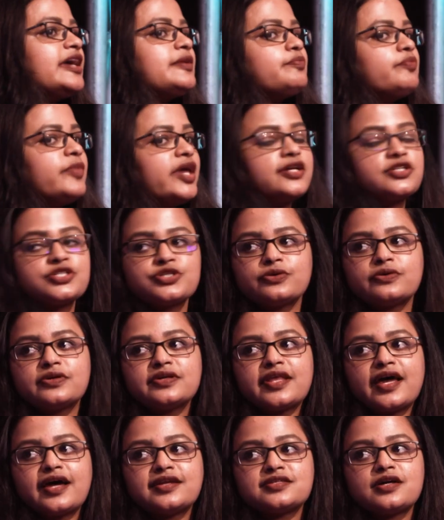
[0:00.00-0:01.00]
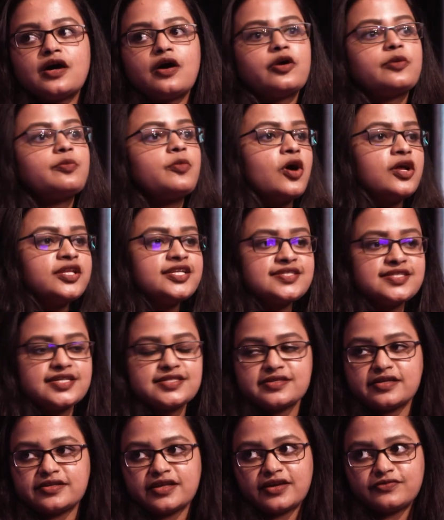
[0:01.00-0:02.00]
it makes sure that our
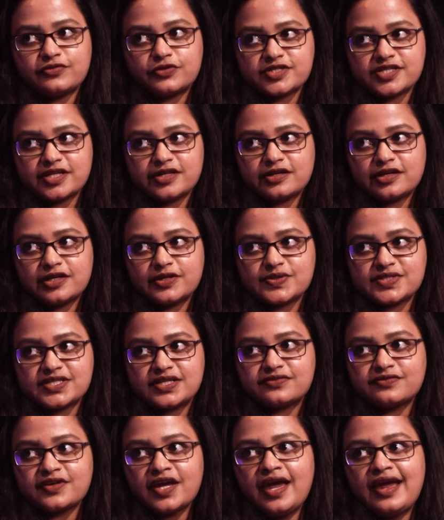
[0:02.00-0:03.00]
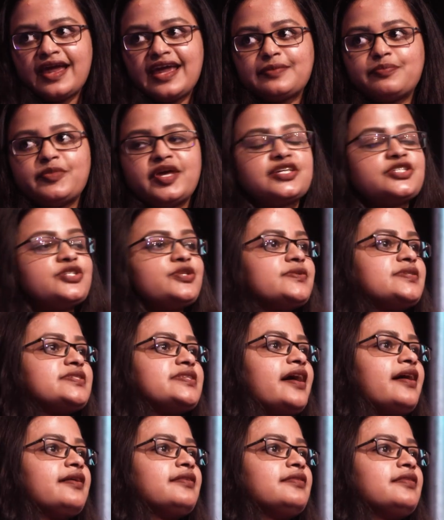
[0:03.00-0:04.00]
policies are diverse and inclusive. It makes sure
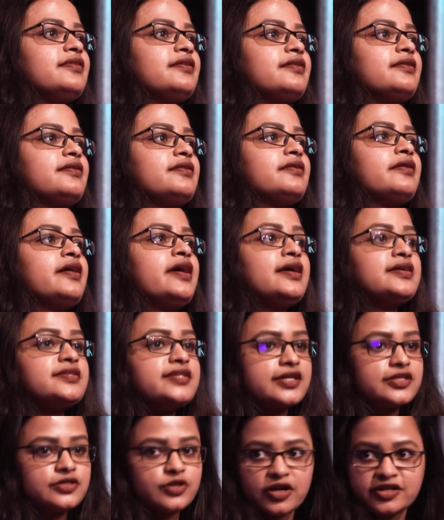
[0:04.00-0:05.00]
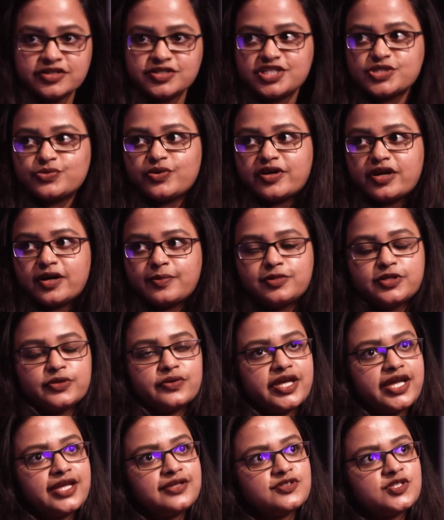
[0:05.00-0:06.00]
that the technologies we are
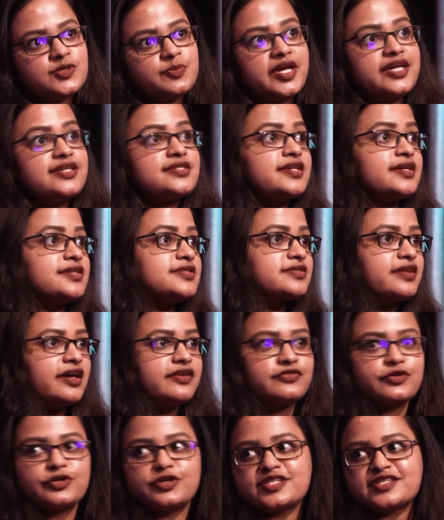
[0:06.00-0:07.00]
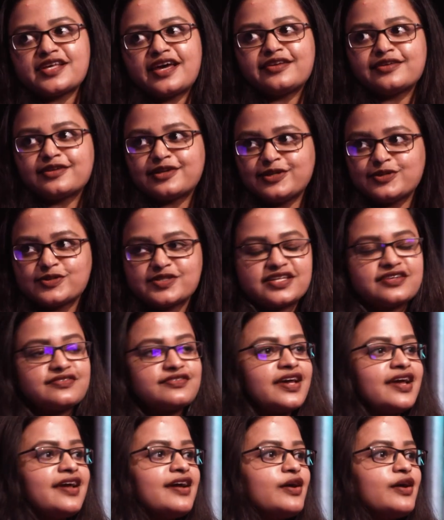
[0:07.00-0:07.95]
uploading into space is diverse and inclusive.